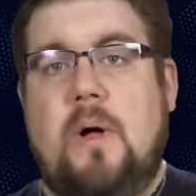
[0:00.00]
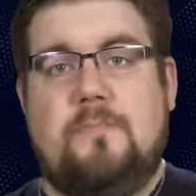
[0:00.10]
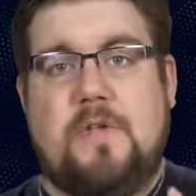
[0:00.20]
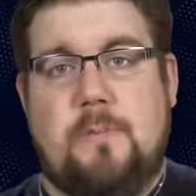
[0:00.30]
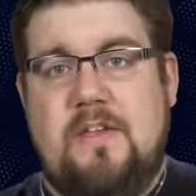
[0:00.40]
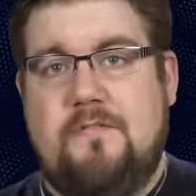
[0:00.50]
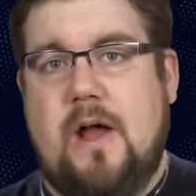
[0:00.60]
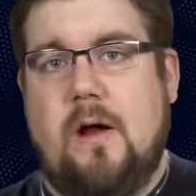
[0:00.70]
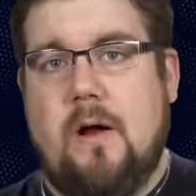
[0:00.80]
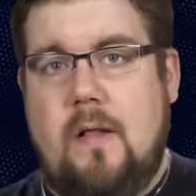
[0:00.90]
Well, to be
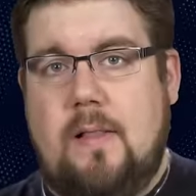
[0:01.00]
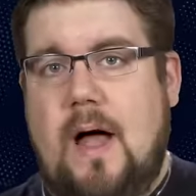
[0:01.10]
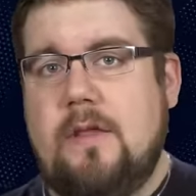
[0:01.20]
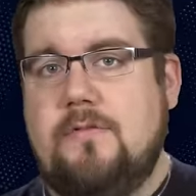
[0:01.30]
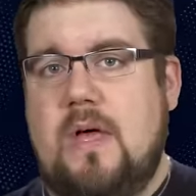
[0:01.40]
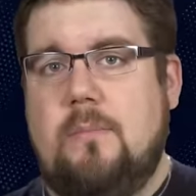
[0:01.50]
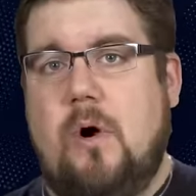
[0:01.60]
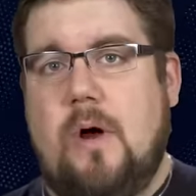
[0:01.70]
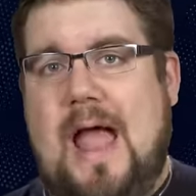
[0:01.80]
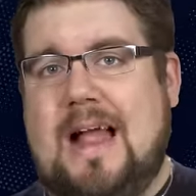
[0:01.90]
fair, a lot of them
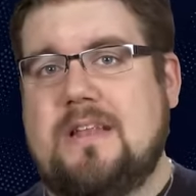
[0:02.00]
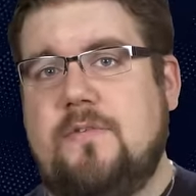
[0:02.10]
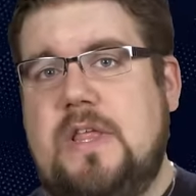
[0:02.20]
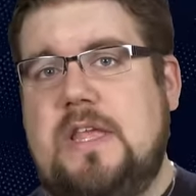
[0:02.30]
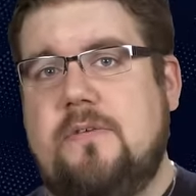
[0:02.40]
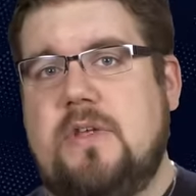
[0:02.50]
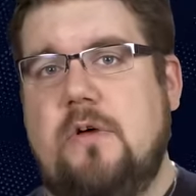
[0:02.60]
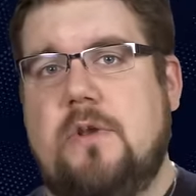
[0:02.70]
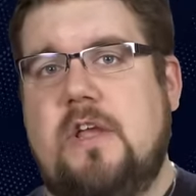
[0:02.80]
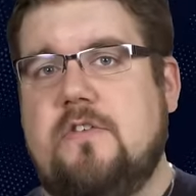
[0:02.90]
are actively
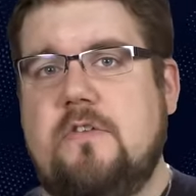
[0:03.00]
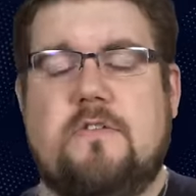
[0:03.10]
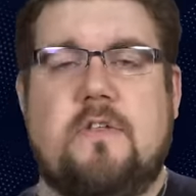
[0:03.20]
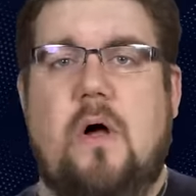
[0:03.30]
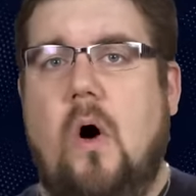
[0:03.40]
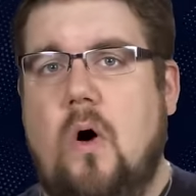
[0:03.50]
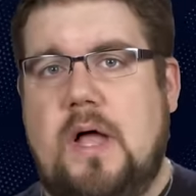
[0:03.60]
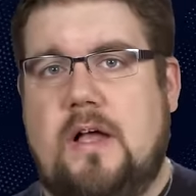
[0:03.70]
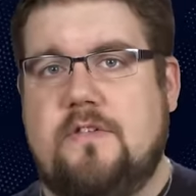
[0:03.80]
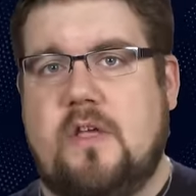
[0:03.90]
giving donations to all
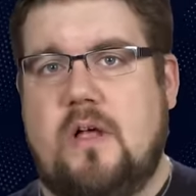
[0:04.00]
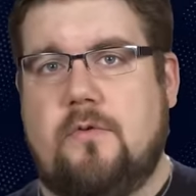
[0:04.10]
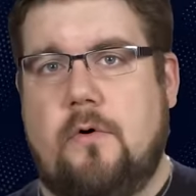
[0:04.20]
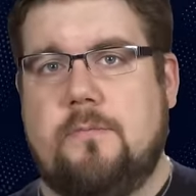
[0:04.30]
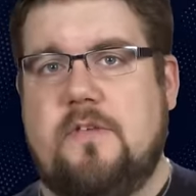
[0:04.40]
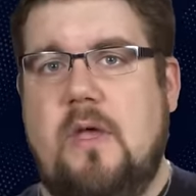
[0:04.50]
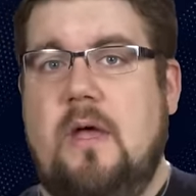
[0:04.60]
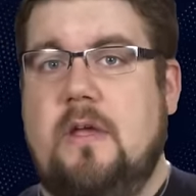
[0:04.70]
kinds of gun groups.